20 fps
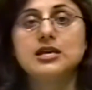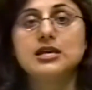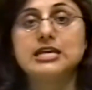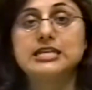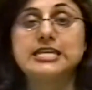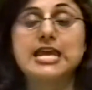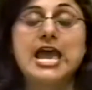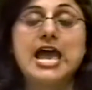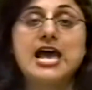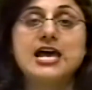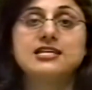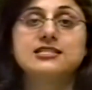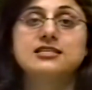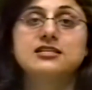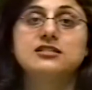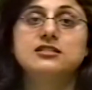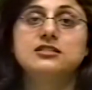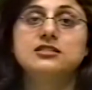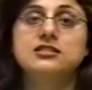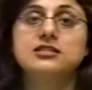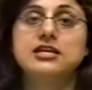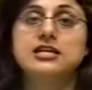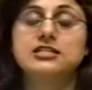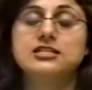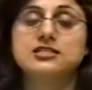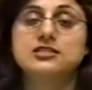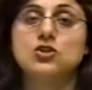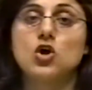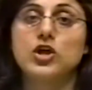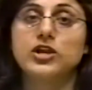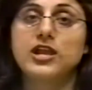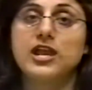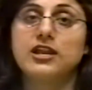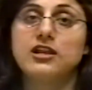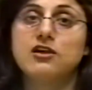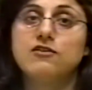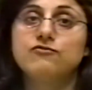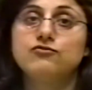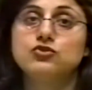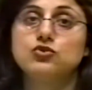It is not
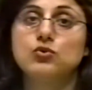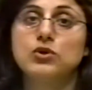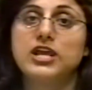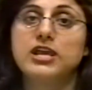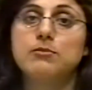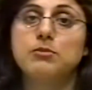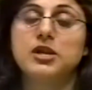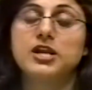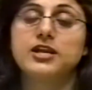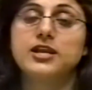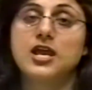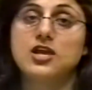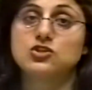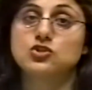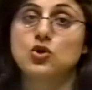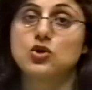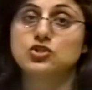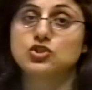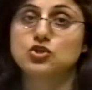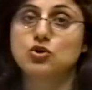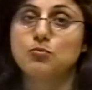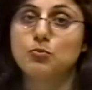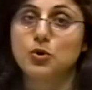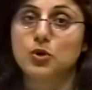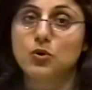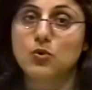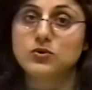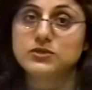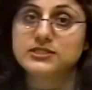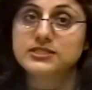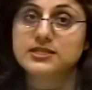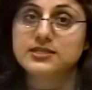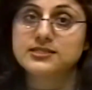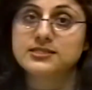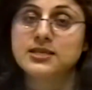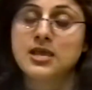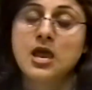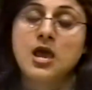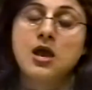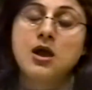enough to label it as osteoporosis,
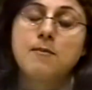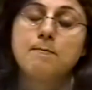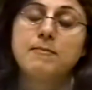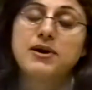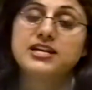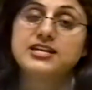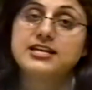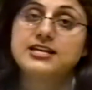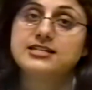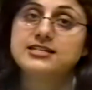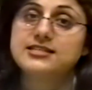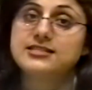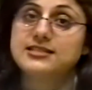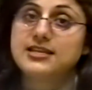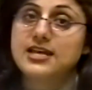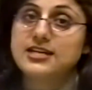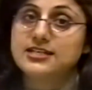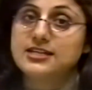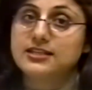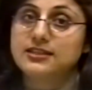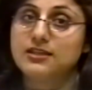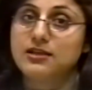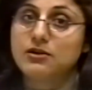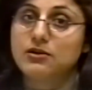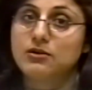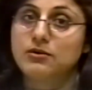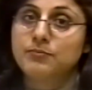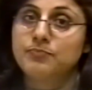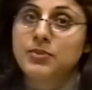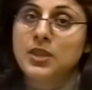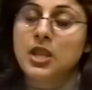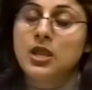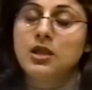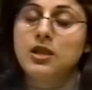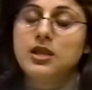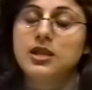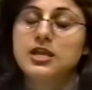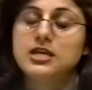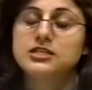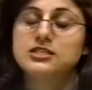but it is getting there.
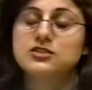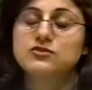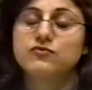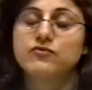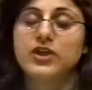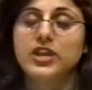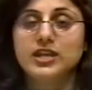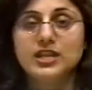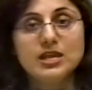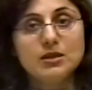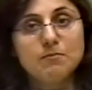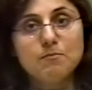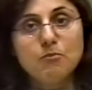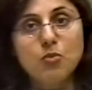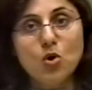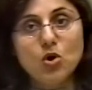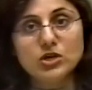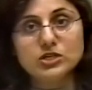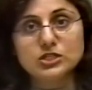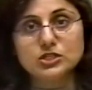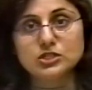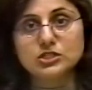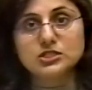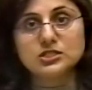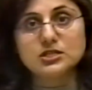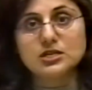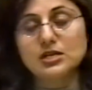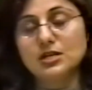It is very important.